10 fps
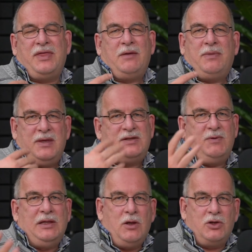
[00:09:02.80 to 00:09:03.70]
think this
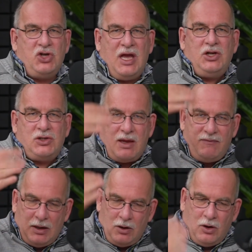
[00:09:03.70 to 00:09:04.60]
will not change. There
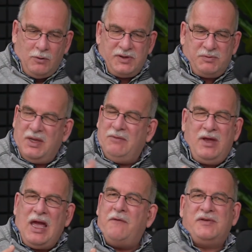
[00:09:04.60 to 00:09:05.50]
will always be.
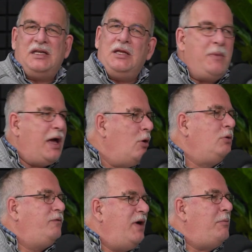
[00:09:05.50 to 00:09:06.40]
I've seen in my own
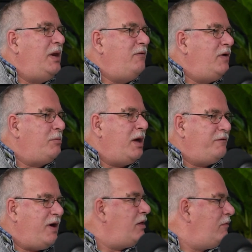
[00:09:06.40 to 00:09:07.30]
family, with my
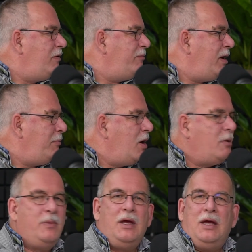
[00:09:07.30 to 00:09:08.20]
father, with my
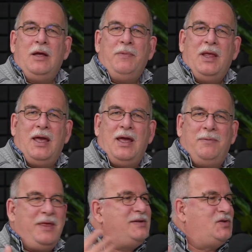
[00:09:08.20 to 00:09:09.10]
mom,
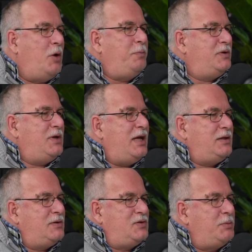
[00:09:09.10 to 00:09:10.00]

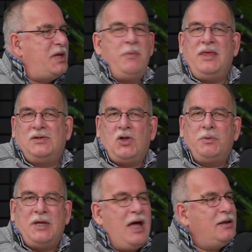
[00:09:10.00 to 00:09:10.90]
sometimes they
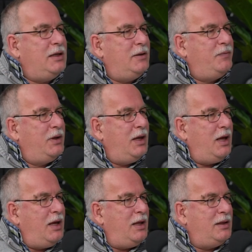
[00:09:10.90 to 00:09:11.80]
stopped gardening.
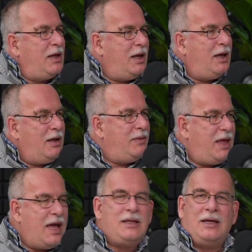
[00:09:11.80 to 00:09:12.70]
And they
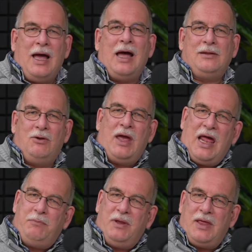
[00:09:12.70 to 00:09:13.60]
had a gardener
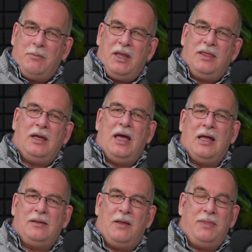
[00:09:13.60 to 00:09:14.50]
helping them in the
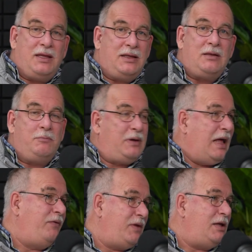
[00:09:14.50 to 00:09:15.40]
garden, and they didn't
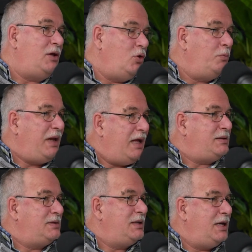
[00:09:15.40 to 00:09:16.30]
plant any new
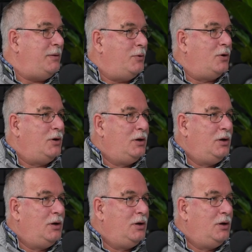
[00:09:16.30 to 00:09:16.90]
plants anymore.